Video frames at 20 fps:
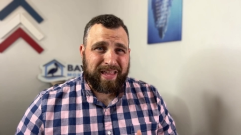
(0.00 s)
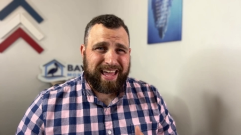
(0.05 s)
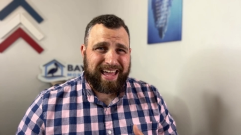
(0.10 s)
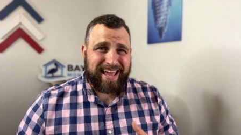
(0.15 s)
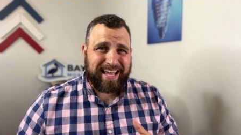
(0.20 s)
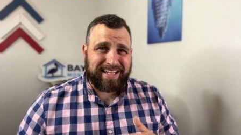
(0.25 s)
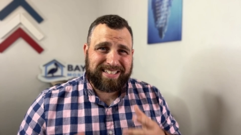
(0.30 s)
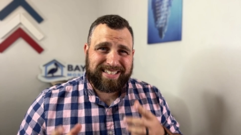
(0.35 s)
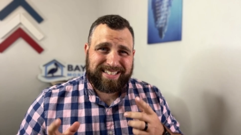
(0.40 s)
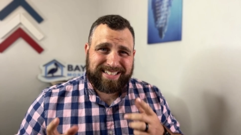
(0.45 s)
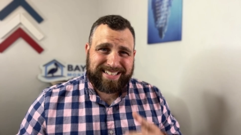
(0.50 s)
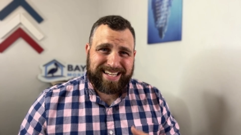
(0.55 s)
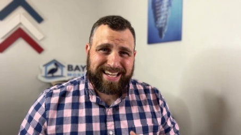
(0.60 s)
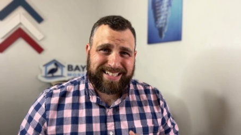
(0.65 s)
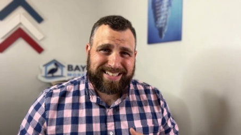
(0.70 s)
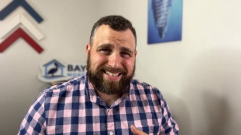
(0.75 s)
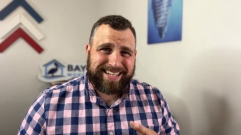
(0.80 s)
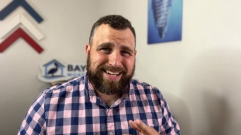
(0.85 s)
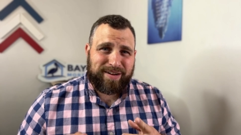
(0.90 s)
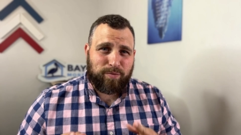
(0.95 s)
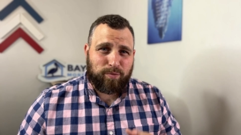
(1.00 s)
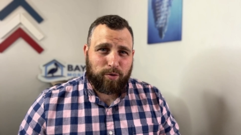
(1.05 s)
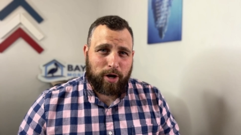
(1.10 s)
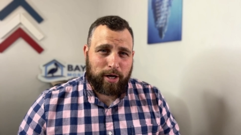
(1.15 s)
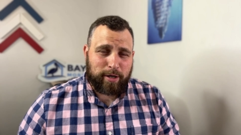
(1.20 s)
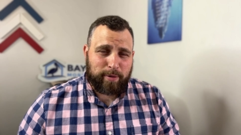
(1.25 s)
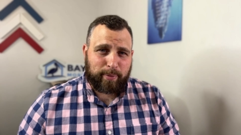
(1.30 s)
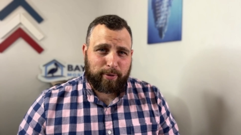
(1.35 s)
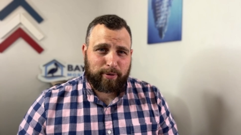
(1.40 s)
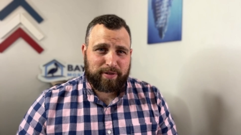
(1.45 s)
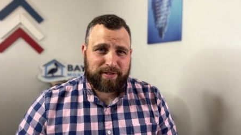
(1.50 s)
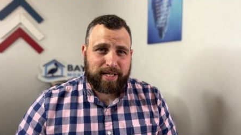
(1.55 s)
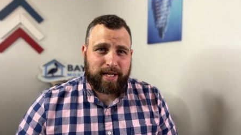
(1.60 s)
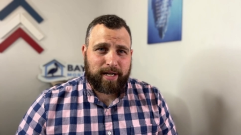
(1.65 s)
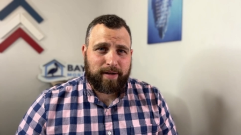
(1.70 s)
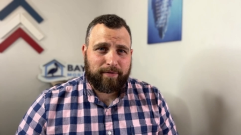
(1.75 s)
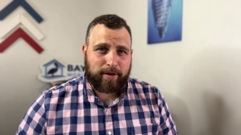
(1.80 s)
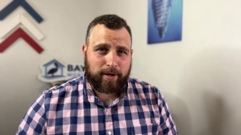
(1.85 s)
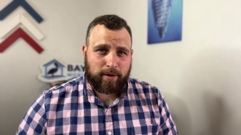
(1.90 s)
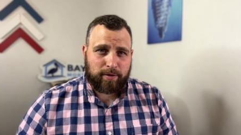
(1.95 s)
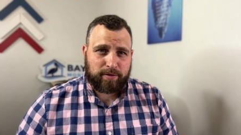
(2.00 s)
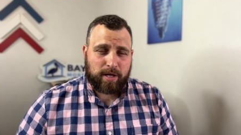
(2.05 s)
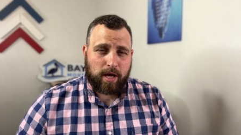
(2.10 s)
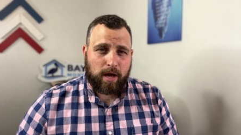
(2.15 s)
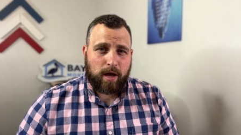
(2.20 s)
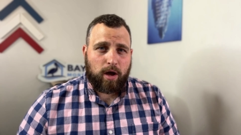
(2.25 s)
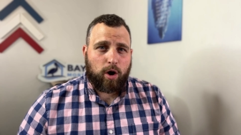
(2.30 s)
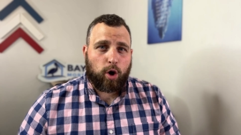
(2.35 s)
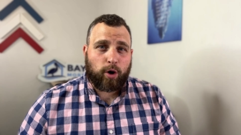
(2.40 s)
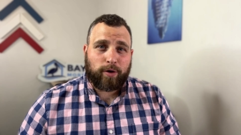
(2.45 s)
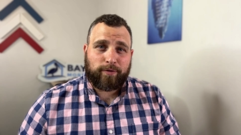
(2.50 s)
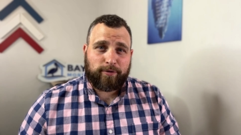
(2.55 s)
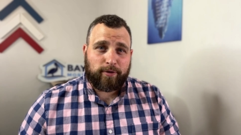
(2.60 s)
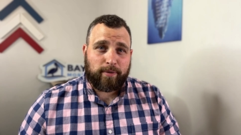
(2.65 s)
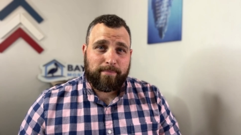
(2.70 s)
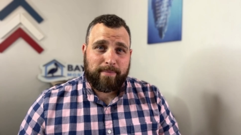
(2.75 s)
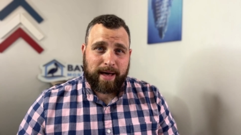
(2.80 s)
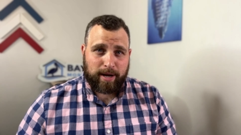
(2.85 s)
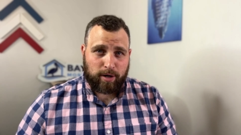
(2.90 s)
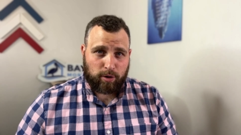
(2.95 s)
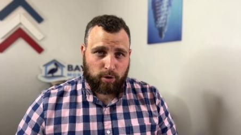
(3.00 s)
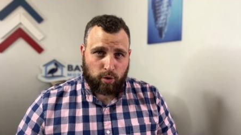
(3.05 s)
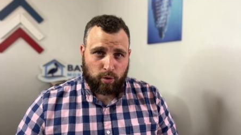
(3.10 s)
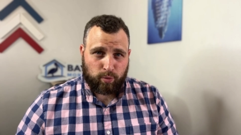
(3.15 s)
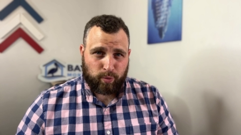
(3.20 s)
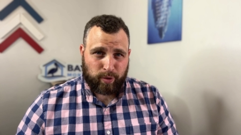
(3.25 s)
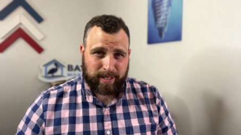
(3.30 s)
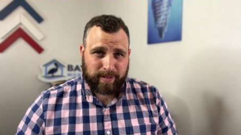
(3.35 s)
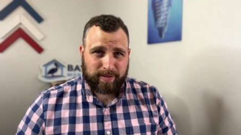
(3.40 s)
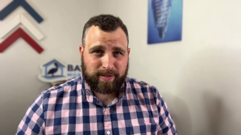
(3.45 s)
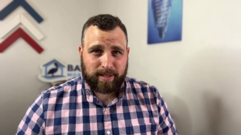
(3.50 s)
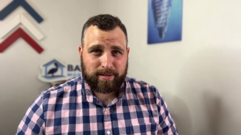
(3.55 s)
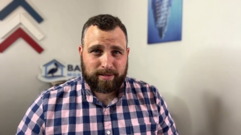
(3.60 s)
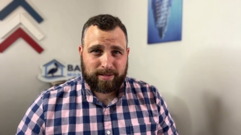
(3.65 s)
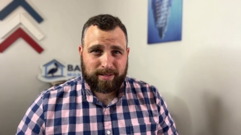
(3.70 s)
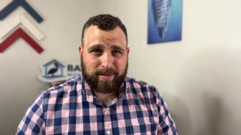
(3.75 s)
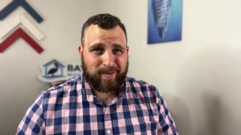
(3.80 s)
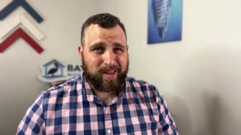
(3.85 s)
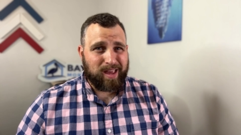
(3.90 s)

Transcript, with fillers: and 61% of those are for medical reasons.